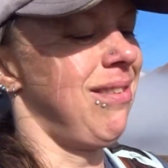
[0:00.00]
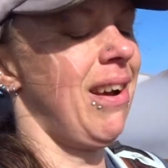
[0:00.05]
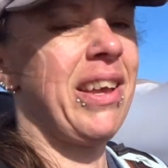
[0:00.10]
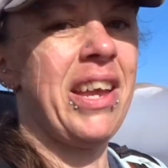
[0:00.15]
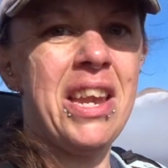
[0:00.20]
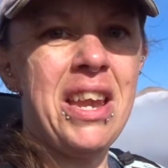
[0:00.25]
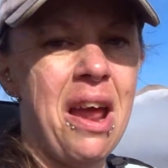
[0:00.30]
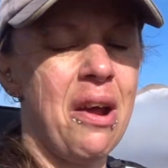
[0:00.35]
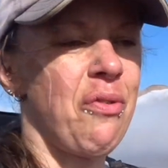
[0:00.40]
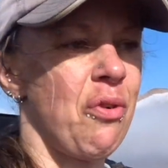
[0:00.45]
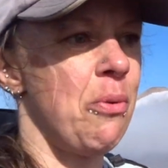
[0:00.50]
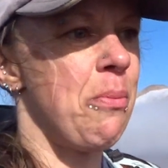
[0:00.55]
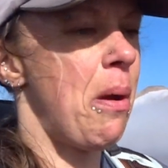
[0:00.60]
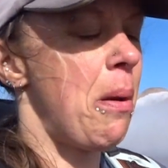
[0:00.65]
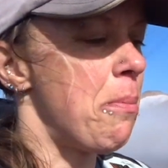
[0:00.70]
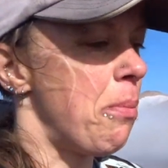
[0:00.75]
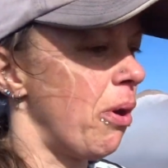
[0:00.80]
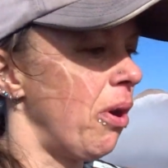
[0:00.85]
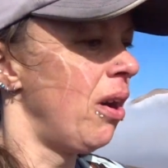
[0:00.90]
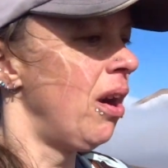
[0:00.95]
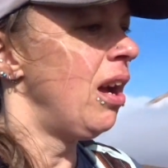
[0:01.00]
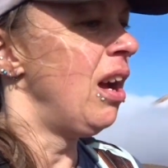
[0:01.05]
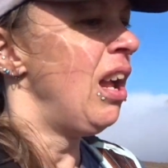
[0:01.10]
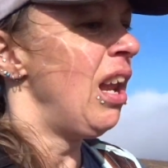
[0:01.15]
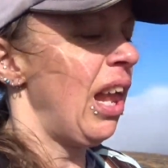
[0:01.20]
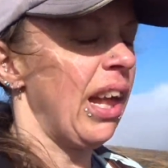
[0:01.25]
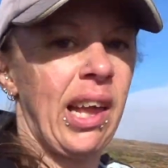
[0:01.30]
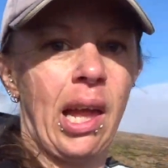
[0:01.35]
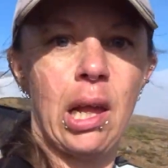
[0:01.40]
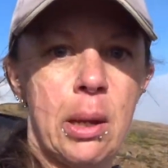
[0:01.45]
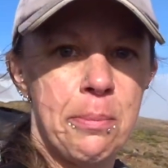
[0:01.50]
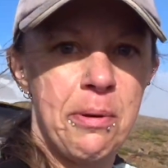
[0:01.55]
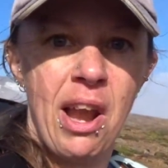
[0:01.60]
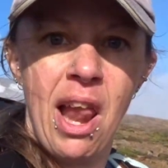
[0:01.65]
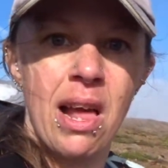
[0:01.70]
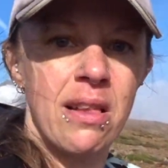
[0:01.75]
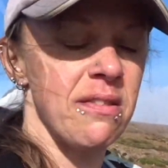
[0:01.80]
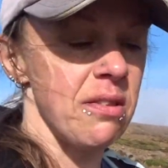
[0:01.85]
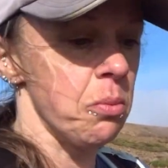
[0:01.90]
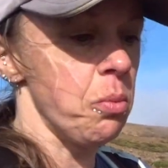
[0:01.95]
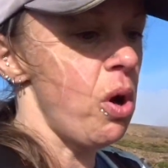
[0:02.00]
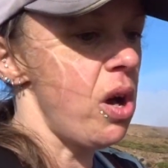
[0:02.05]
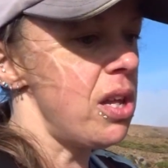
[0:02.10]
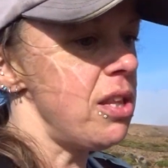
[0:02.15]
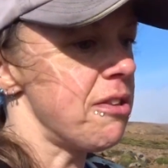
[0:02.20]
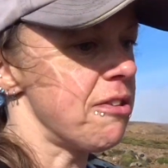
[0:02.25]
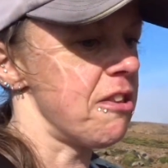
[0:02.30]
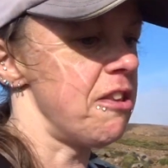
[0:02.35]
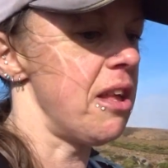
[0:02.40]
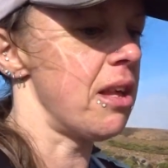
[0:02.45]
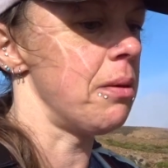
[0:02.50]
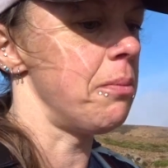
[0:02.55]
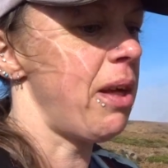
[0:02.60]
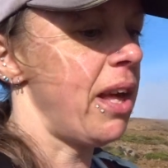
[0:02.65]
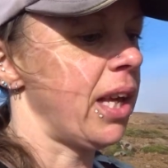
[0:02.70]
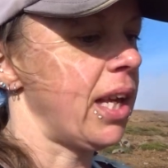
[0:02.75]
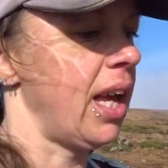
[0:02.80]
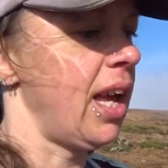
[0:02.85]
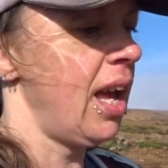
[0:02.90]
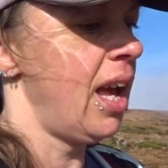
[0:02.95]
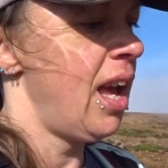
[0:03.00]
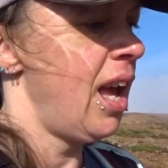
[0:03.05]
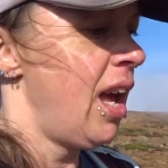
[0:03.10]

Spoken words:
I can never remember. Like, I can pronounce it once and then I'm like,